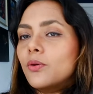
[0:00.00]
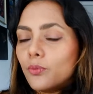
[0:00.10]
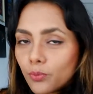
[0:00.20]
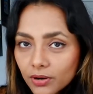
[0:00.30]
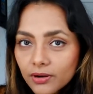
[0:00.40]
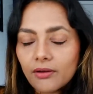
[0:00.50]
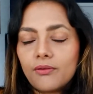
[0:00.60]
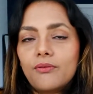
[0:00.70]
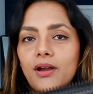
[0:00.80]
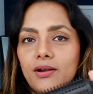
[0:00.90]
work
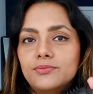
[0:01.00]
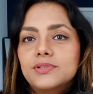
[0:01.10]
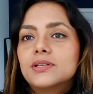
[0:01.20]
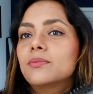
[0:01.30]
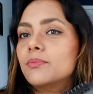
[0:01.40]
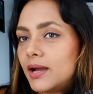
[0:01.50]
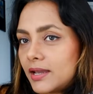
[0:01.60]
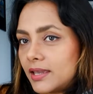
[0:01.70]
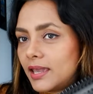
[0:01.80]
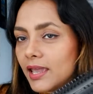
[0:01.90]
around my
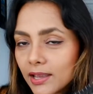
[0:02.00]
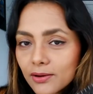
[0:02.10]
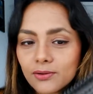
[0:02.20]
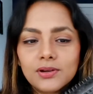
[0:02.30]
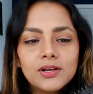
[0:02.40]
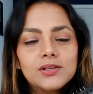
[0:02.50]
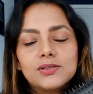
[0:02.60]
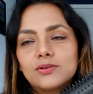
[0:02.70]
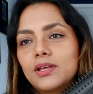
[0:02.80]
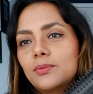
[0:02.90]
hair,
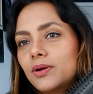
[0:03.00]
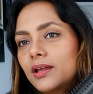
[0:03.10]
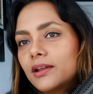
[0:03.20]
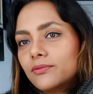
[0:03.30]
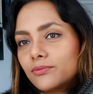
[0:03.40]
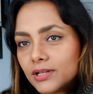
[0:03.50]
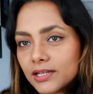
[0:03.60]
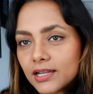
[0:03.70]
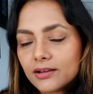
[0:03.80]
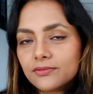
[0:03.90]
so that part I really
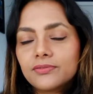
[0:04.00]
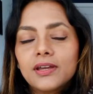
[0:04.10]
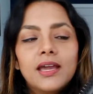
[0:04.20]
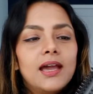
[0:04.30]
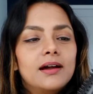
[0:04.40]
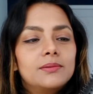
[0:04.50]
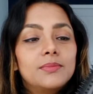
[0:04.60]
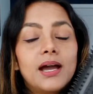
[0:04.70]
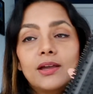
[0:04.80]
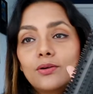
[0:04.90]
love.
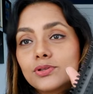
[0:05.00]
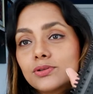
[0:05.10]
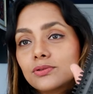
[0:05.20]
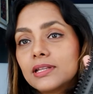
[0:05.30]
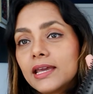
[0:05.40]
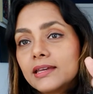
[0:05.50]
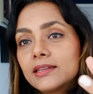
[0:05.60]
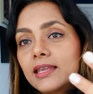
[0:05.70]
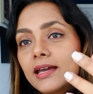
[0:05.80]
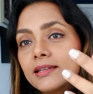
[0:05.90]
I also like
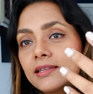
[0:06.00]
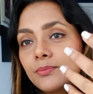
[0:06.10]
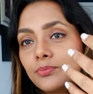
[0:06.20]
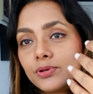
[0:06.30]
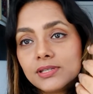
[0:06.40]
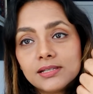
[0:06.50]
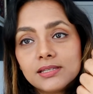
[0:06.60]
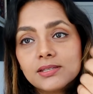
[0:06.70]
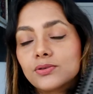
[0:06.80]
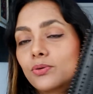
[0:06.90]
that the
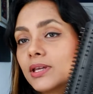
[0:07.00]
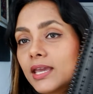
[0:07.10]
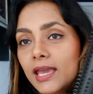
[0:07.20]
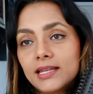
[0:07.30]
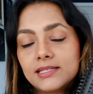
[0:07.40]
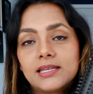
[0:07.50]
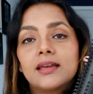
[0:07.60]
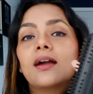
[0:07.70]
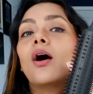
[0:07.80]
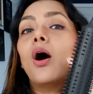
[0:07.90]
bristles don't get
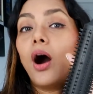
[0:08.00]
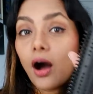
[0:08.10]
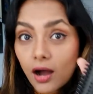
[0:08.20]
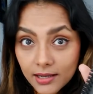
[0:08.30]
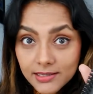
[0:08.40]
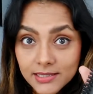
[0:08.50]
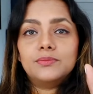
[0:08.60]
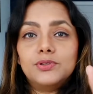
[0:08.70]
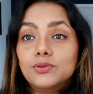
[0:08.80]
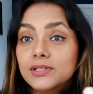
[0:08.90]
hot.
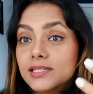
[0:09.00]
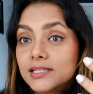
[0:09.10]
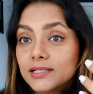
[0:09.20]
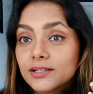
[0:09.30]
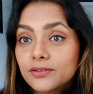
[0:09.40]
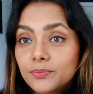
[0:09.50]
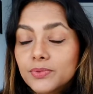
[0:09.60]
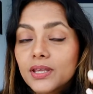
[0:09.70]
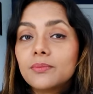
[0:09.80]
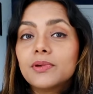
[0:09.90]
You can still grip
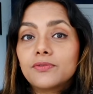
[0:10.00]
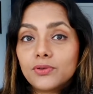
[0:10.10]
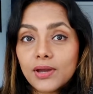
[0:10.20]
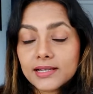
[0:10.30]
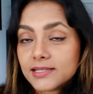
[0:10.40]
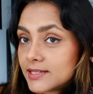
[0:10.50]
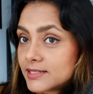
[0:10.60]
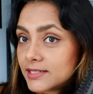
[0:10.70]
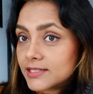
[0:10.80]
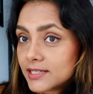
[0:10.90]
them if you
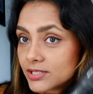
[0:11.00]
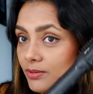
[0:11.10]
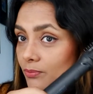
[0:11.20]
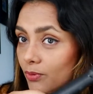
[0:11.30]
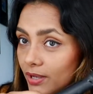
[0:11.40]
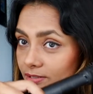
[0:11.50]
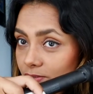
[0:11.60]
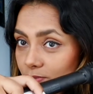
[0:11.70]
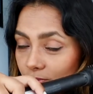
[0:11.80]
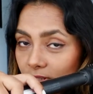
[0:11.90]
accidentally touch them while
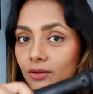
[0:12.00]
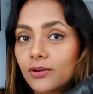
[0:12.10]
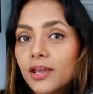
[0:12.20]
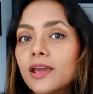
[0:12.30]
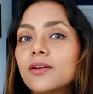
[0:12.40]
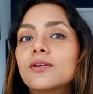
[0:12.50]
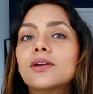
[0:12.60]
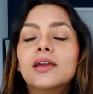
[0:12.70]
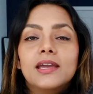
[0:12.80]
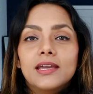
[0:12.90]
doing your hair.
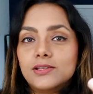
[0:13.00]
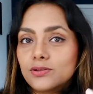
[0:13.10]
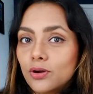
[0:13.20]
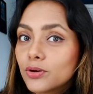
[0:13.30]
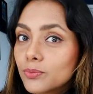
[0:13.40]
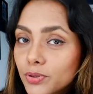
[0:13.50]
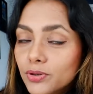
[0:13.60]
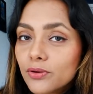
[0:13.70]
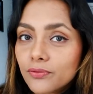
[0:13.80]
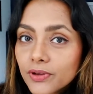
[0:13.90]
It's not going to burn
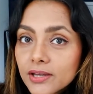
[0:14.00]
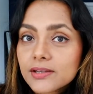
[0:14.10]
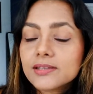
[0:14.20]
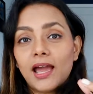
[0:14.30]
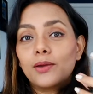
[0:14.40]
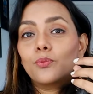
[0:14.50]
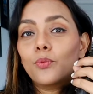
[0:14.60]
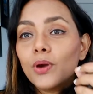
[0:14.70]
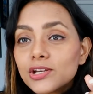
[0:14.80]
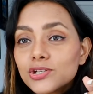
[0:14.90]
your fingers. I
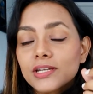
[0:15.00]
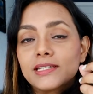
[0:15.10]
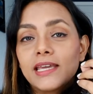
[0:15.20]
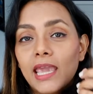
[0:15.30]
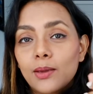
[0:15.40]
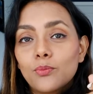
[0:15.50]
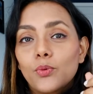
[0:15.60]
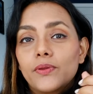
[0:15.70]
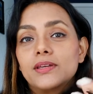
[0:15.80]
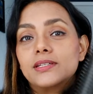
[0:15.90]
wish it came
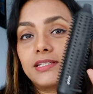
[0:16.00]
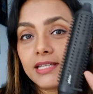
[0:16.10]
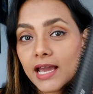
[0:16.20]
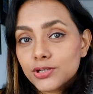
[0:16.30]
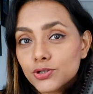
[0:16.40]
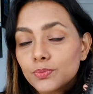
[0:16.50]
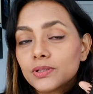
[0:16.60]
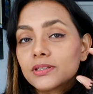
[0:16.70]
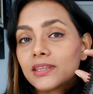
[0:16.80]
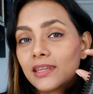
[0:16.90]
with a detachable
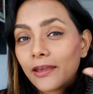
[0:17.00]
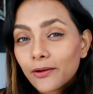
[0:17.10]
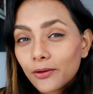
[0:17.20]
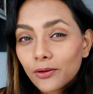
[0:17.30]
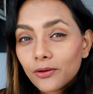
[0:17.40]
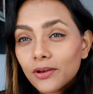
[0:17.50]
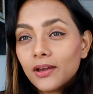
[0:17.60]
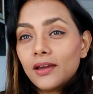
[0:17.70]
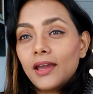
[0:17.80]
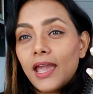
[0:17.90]
thicker
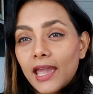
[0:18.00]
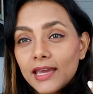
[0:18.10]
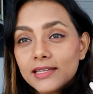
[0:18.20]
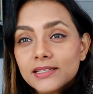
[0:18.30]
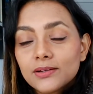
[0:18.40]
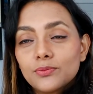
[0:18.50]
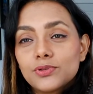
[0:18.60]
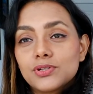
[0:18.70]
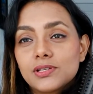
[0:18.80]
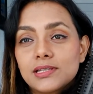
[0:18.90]
head,
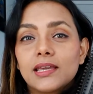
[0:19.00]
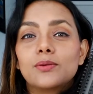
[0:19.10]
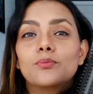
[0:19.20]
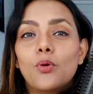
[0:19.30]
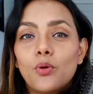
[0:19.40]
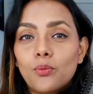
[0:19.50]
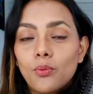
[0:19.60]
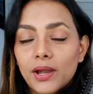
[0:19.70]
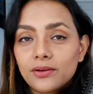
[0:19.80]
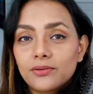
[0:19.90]
which is like more
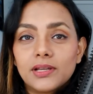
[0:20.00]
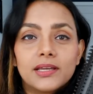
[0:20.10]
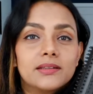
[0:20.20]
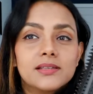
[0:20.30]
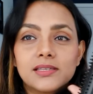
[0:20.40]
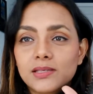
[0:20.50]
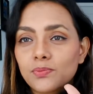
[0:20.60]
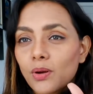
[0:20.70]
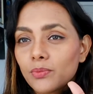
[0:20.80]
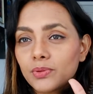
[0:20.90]
wider. Like this is
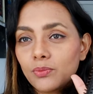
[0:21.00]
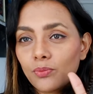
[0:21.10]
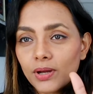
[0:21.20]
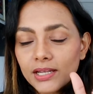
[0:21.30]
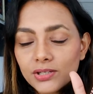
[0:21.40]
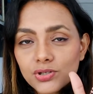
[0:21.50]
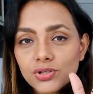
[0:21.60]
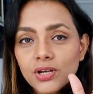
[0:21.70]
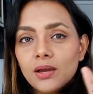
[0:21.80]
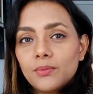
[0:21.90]
probably 1 inch,
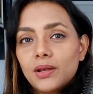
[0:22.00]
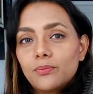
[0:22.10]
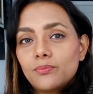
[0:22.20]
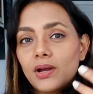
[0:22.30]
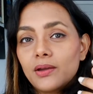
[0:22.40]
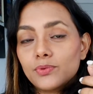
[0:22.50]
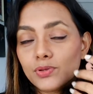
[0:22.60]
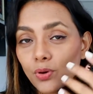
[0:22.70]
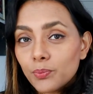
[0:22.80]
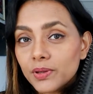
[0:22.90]
but I was
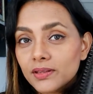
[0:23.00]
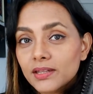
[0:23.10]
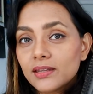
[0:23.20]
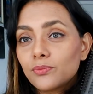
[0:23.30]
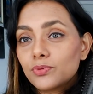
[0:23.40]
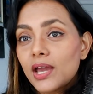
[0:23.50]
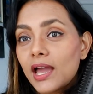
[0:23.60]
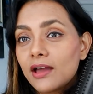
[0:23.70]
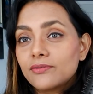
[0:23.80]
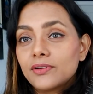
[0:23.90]
hoping that they would
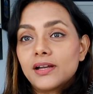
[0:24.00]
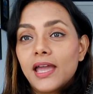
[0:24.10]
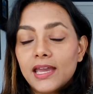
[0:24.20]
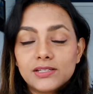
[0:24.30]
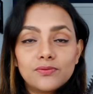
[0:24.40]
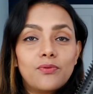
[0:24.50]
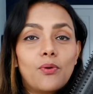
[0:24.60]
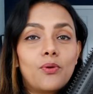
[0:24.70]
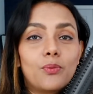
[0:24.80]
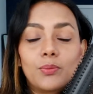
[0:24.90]
have a head
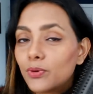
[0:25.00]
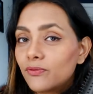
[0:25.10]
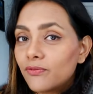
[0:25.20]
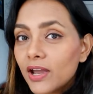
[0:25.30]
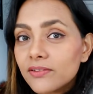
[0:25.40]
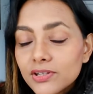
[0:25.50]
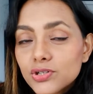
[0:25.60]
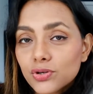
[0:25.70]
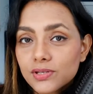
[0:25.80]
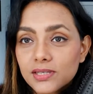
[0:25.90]
for 1.5 inch
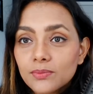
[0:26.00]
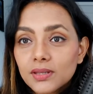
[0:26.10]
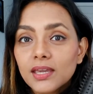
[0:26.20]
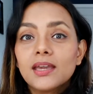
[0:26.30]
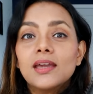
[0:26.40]
or something.